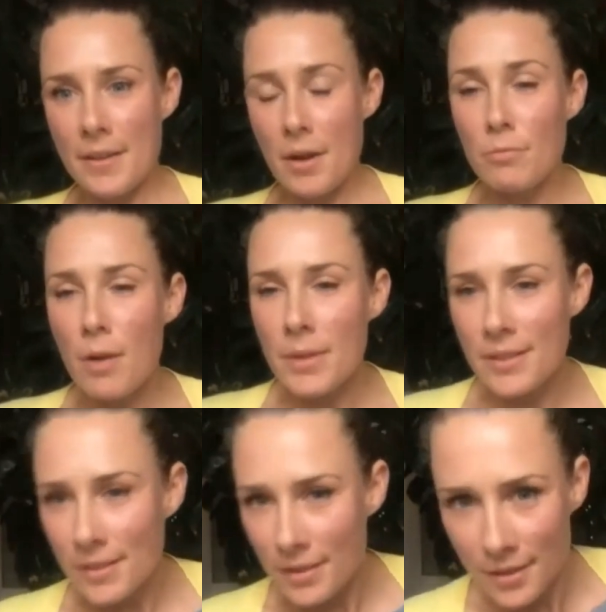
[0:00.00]

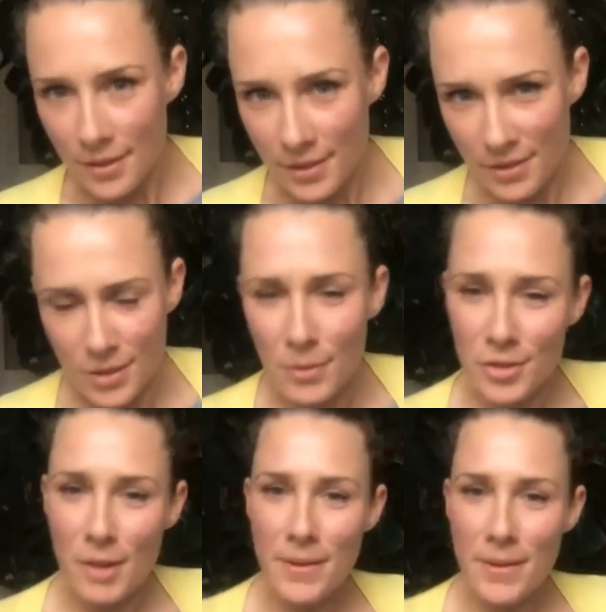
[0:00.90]
Robin, do you want
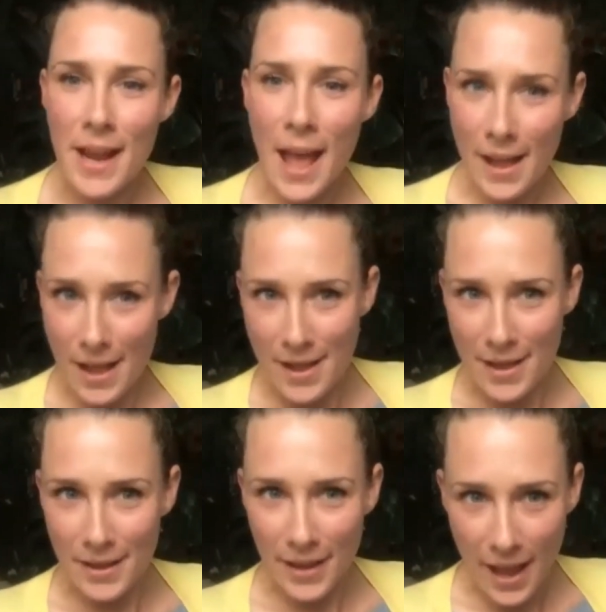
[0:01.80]
to jump in?
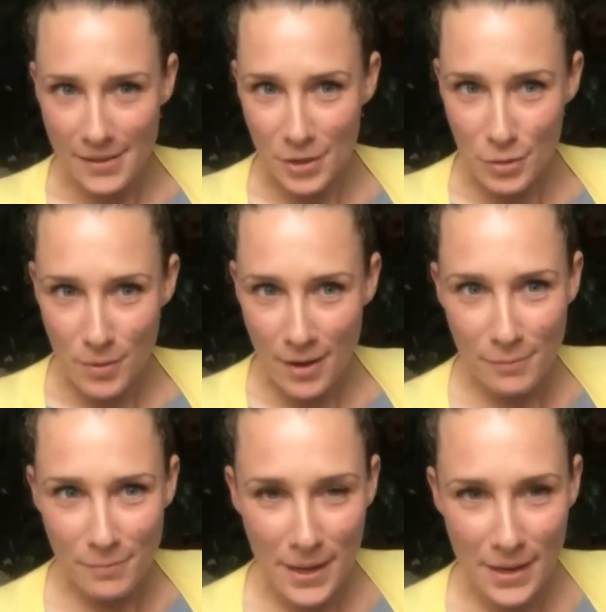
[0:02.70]
As you
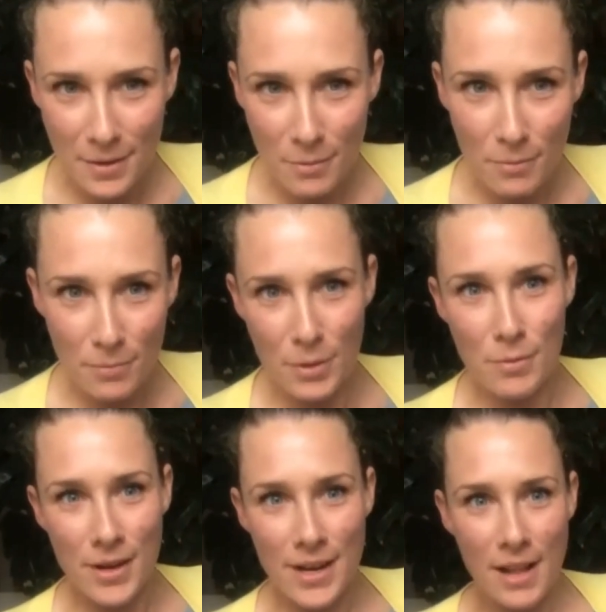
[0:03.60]

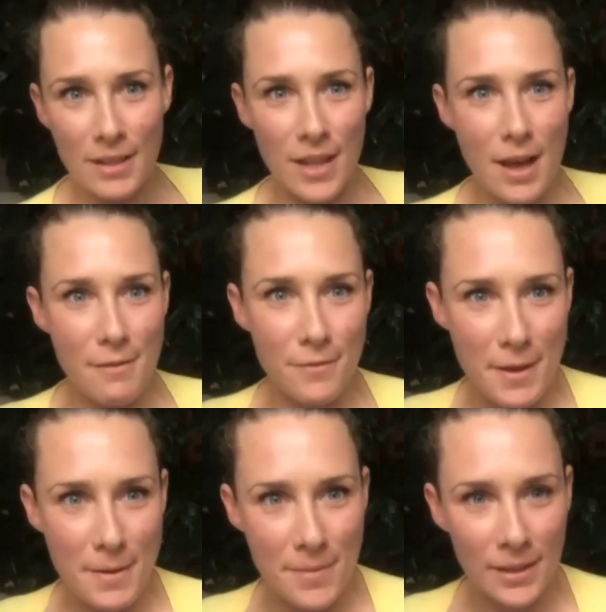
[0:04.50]
were at our
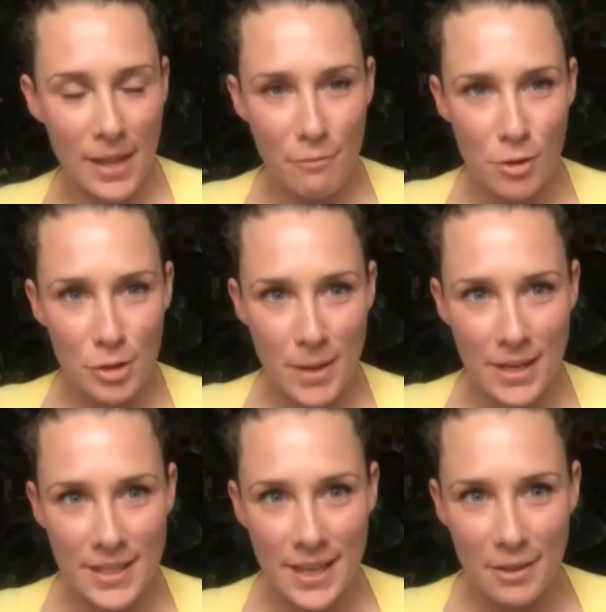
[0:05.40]
live watch party
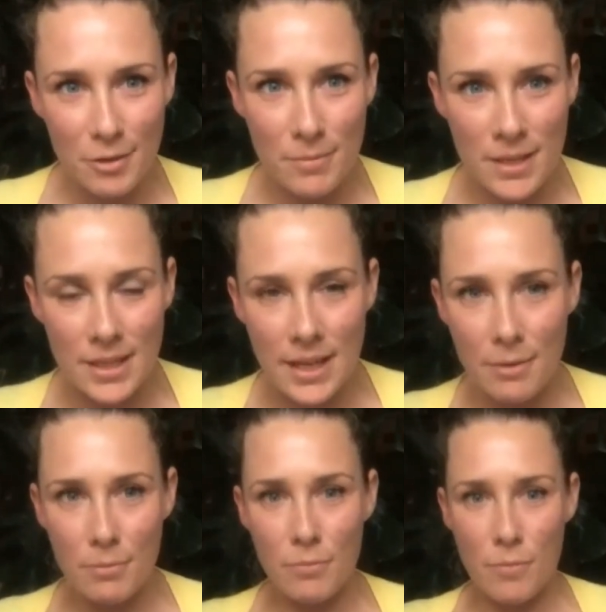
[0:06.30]
together on Monday.
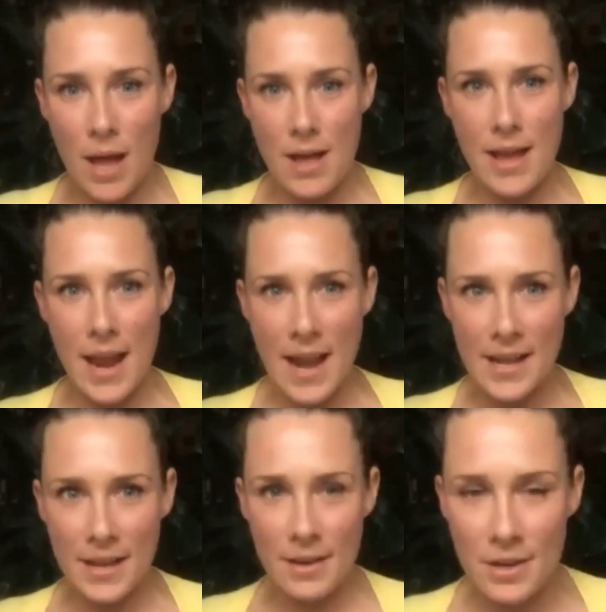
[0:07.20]

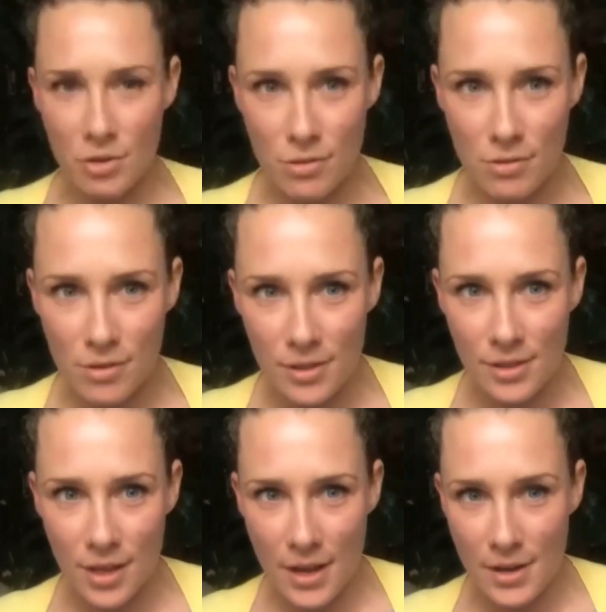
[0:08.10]
Any initial thoughts?
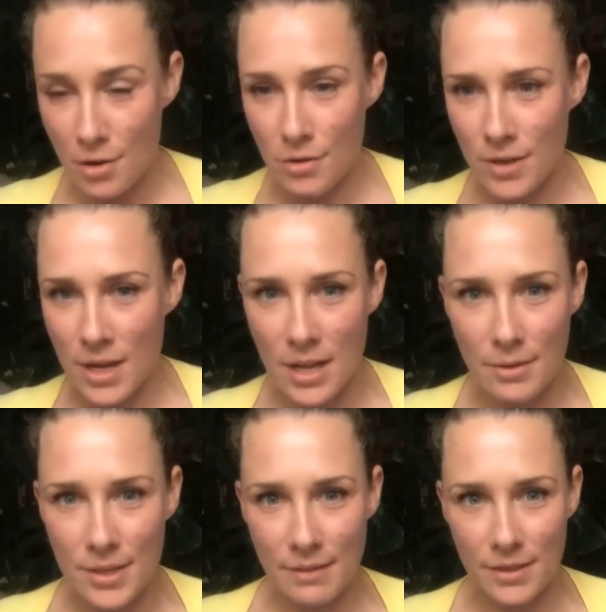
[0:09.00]
I know you and Carly
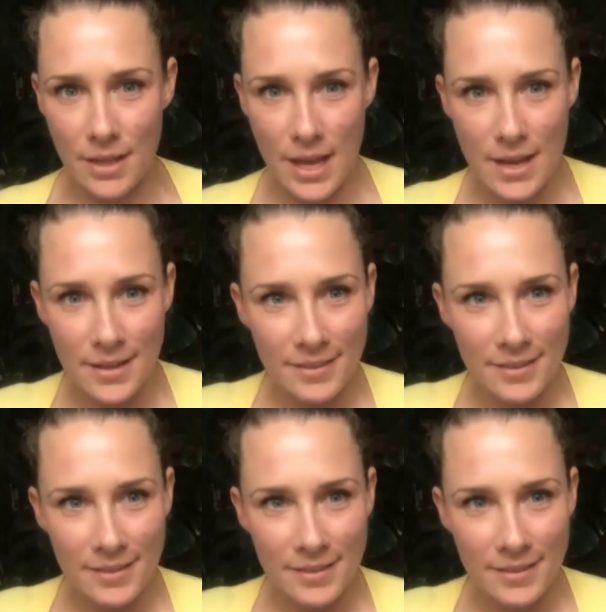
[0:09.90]
were definitely there.